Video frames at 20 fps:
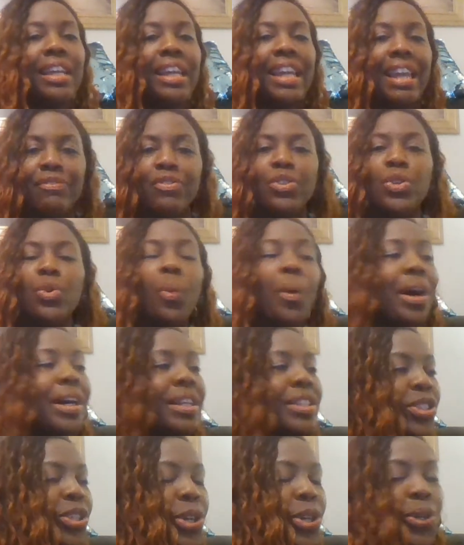if you
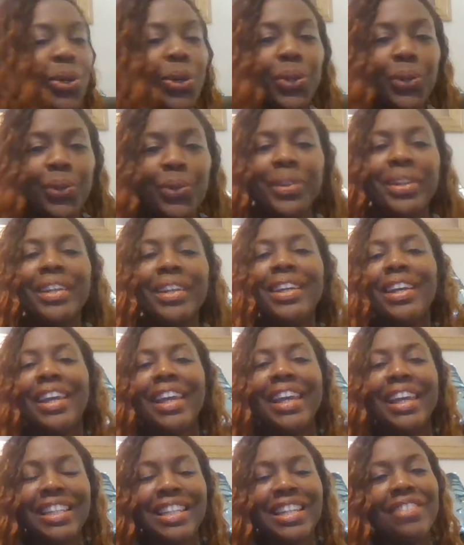want to,
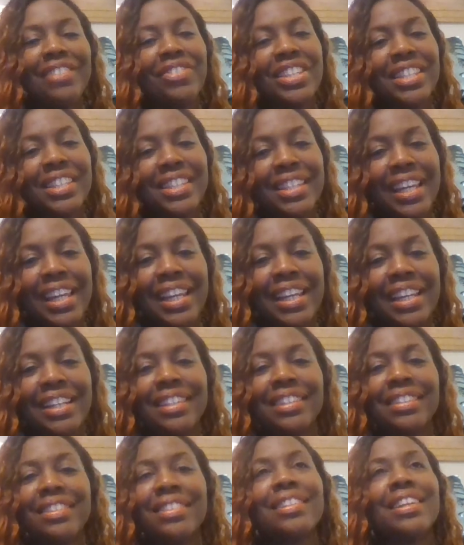any of these
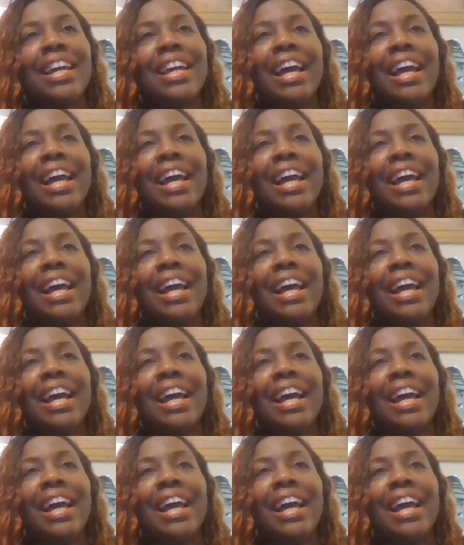things,